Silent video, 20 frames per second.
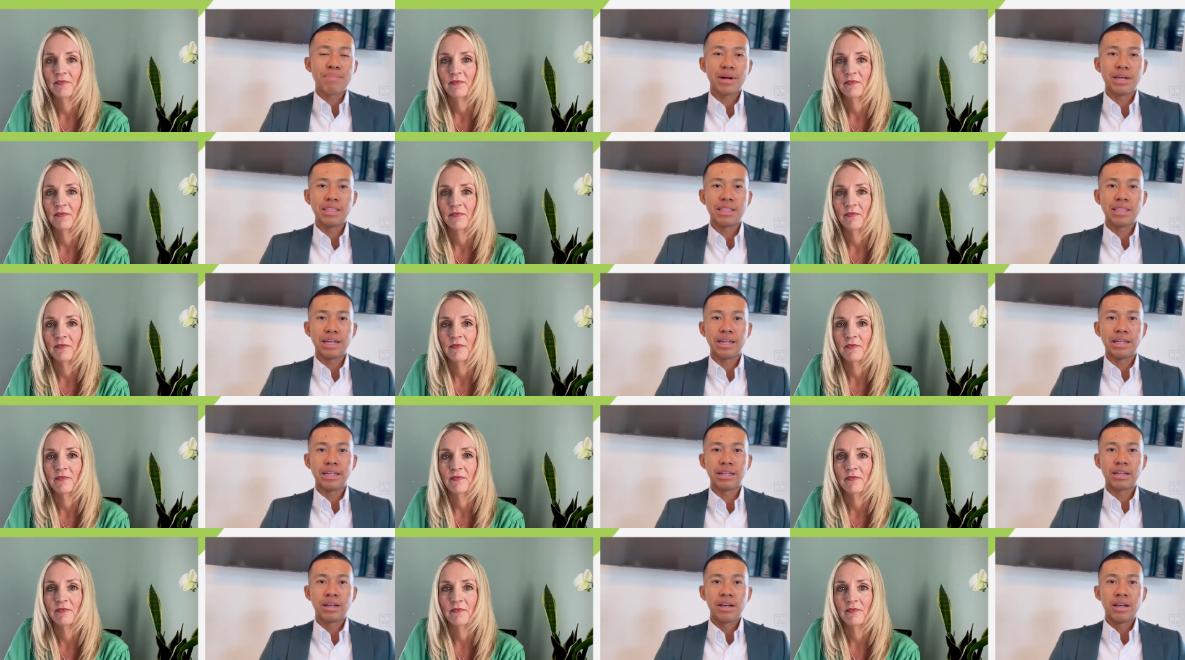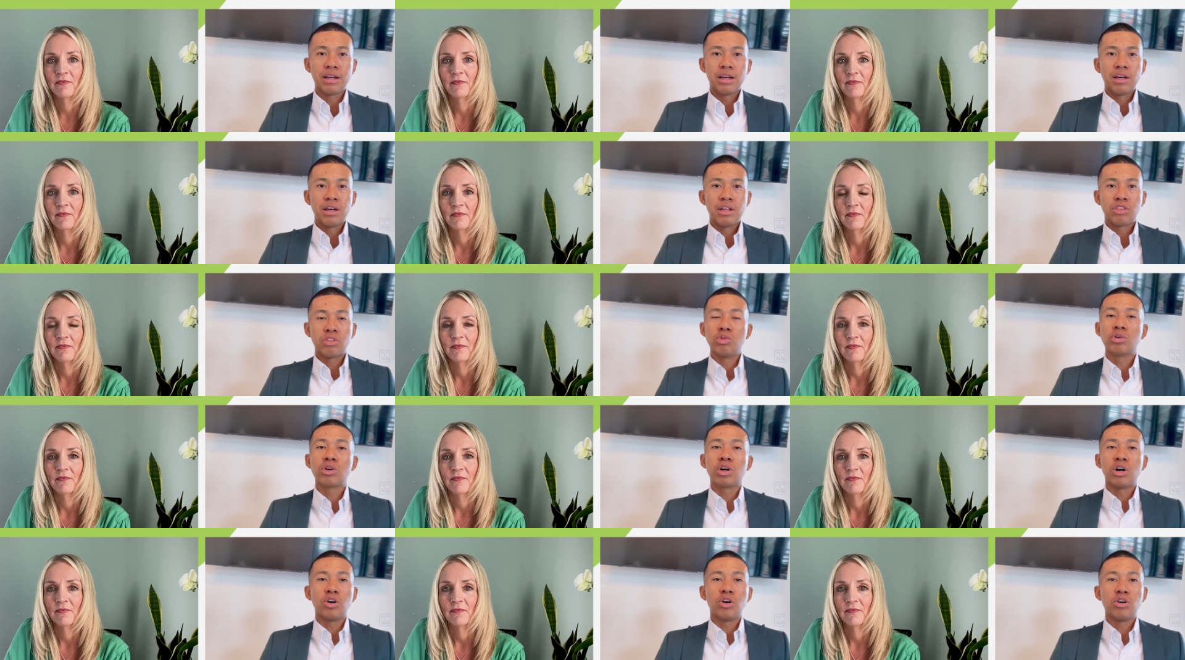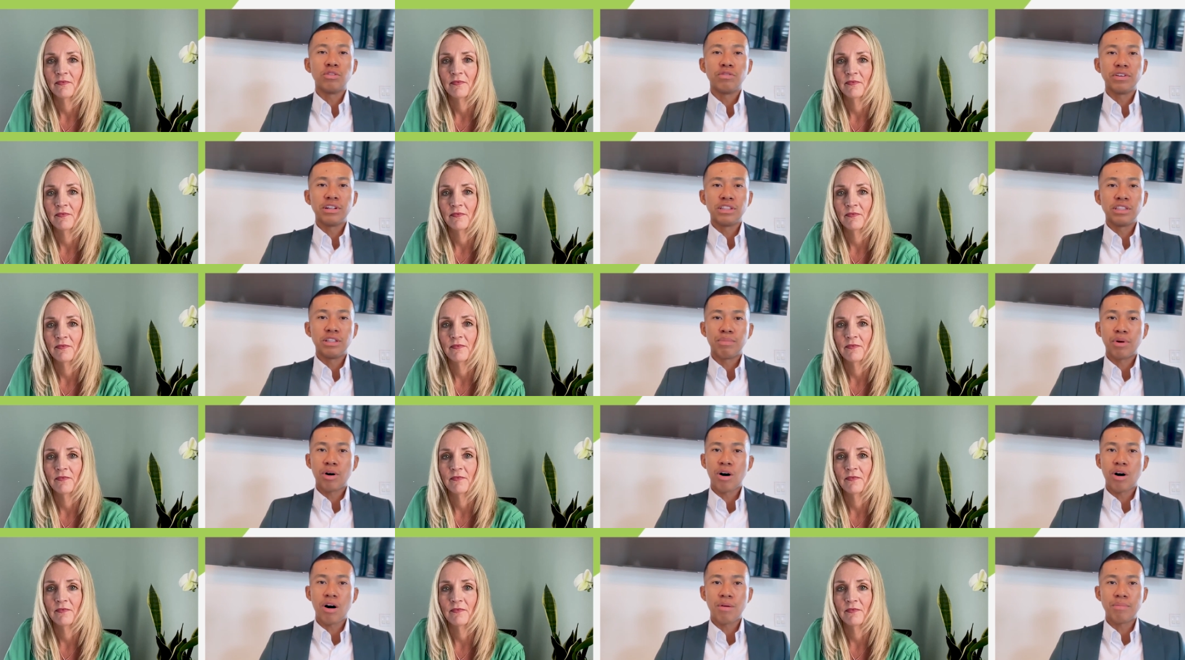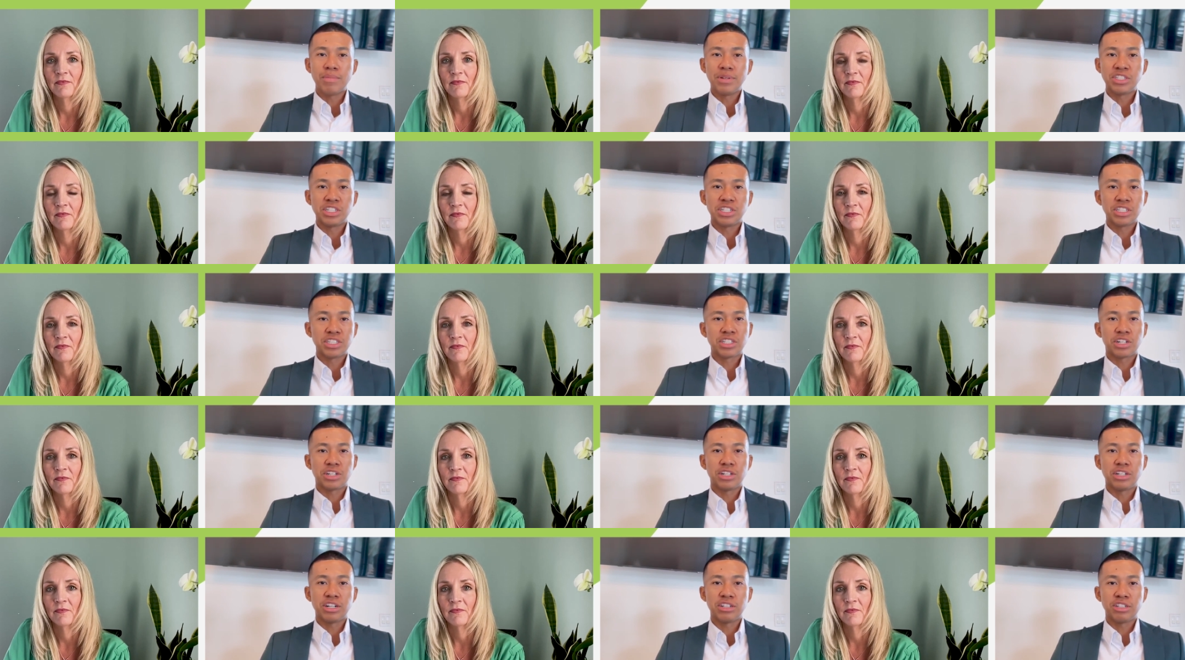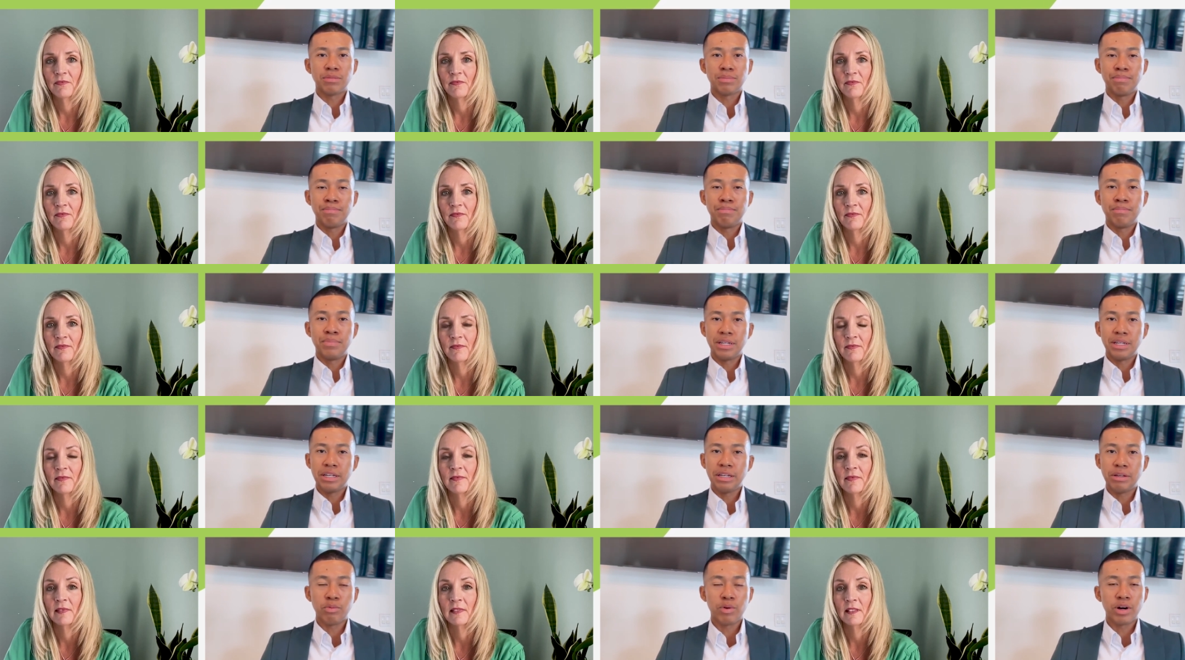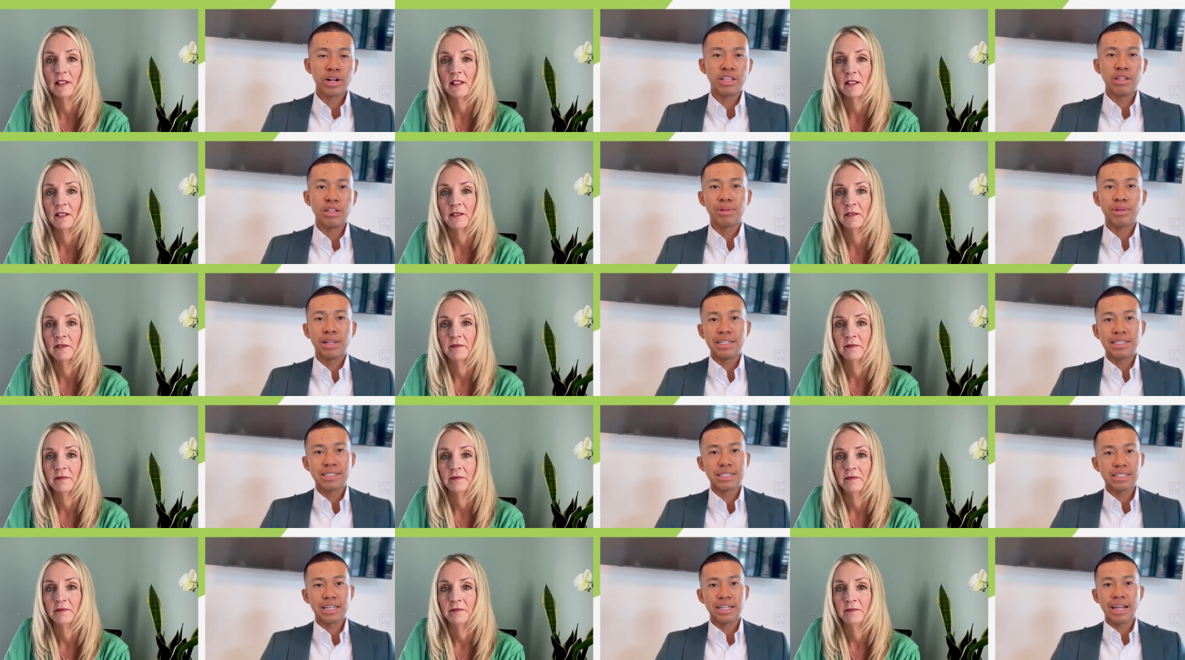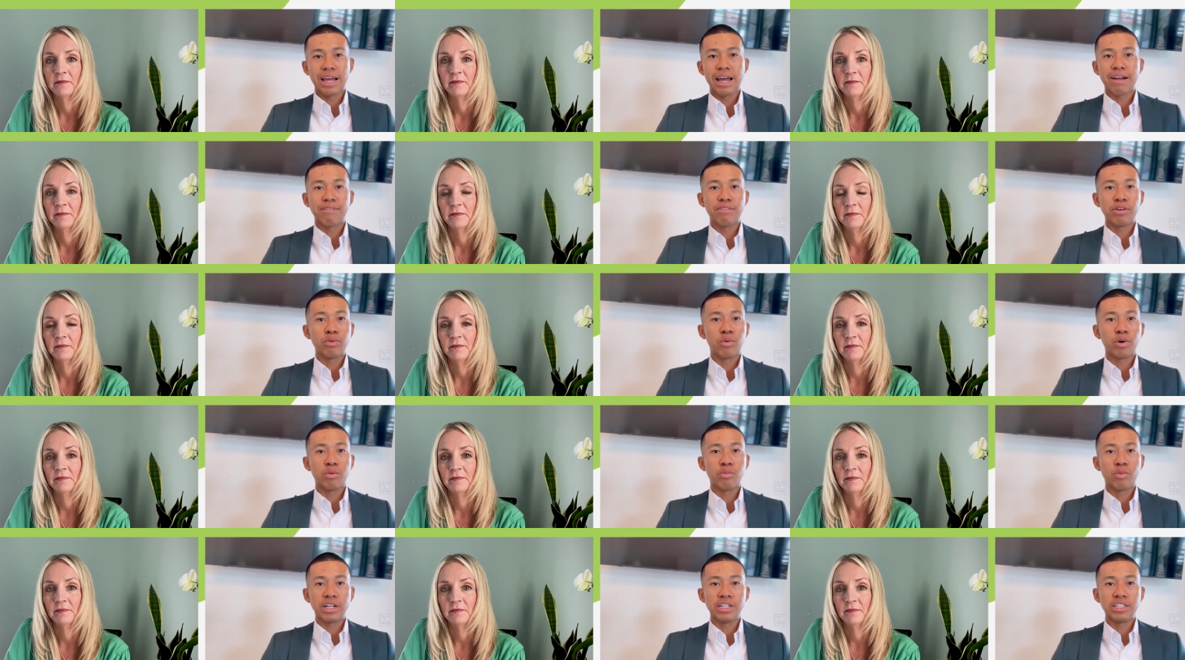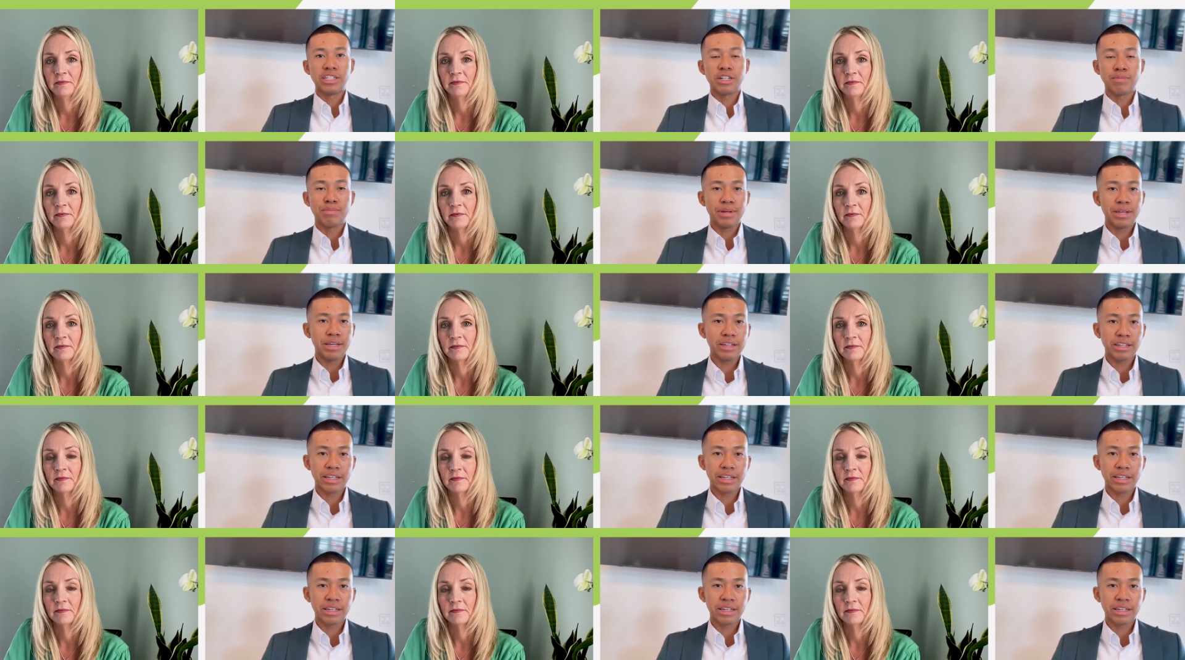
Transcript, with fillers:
Speaker 1: I think through COVID, the Bahamas just turned out to be one of the places that everyone wanted to be.